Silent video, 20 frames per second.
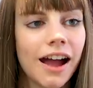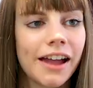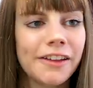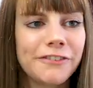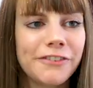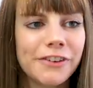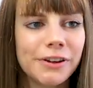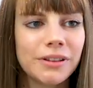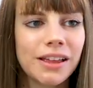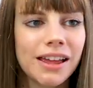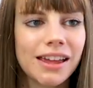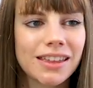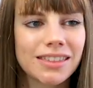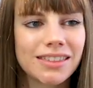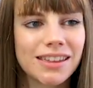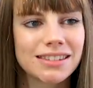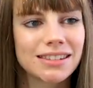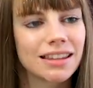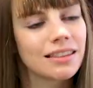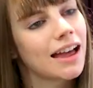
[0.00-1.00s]
I feel like
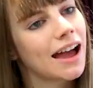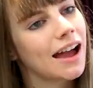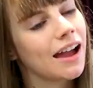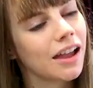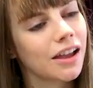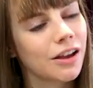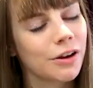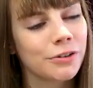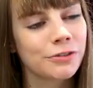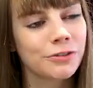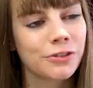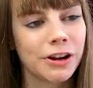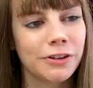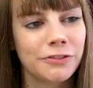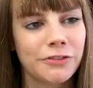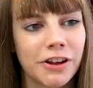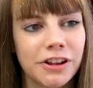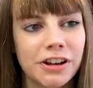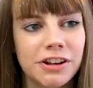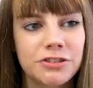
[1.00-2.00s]
there's a lag of
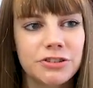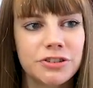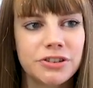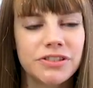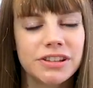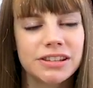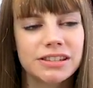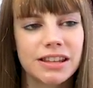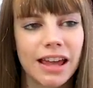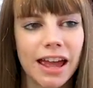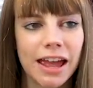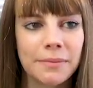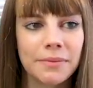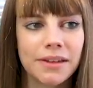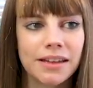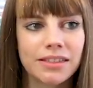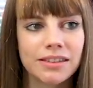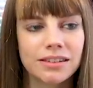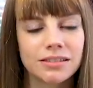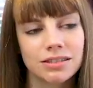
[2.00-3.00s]
great furniture in this game,
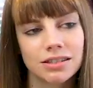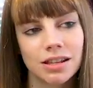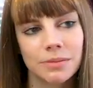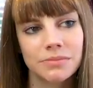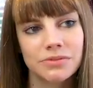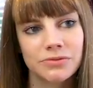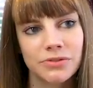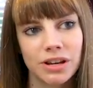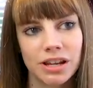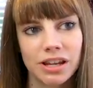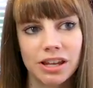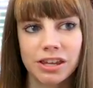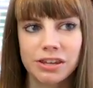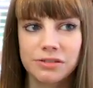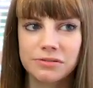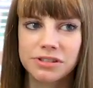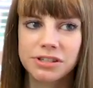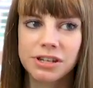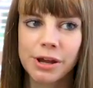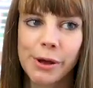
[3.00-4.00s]
like there's some really
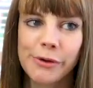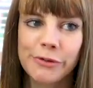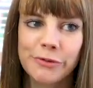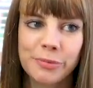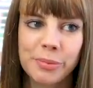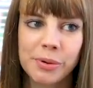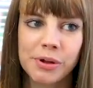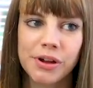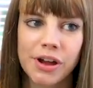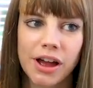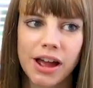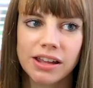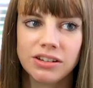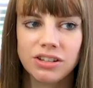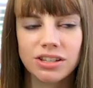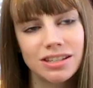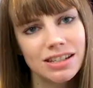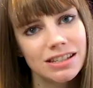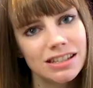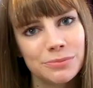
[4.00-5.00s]
cute stuff, but I
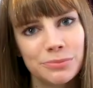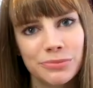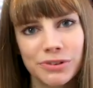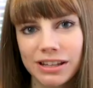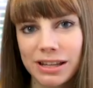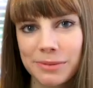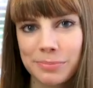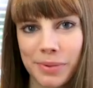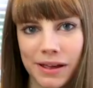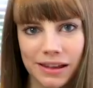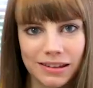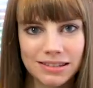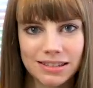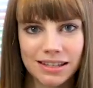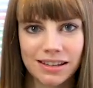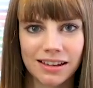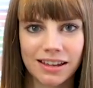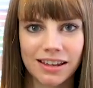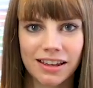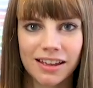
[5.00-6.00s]
just need some really
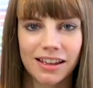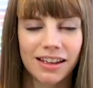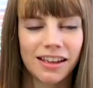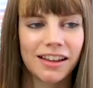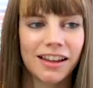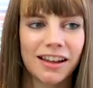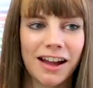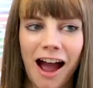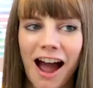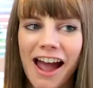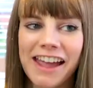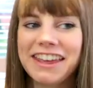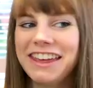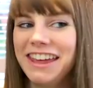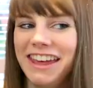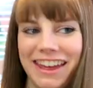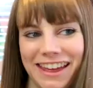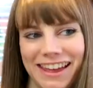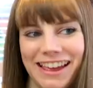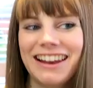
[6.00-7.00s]
basic
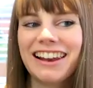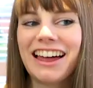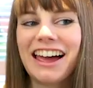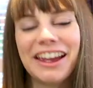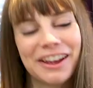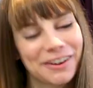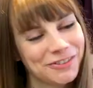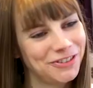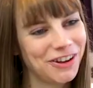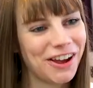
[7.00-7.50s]
IKEA-like